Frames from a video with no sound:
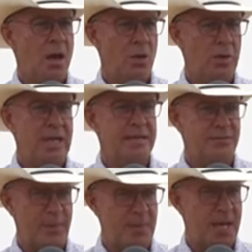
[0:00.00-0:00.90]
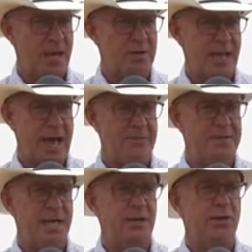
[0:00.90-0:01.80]
not only as from the cow-calf
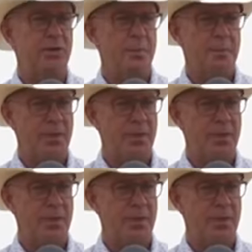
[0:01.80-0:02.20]
sector,